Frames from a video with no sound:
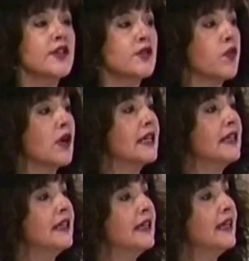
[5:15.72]
once
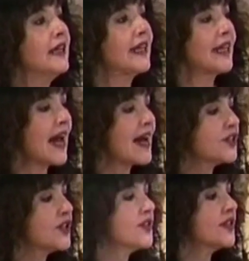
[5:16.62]
one
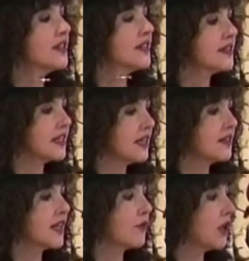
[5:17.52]
catches the
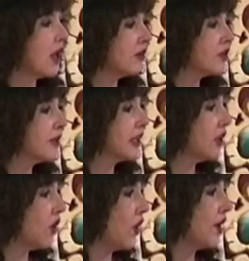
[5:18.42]
disease that will
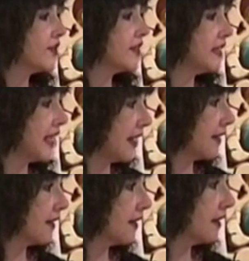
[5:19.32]
ultimately cause the death,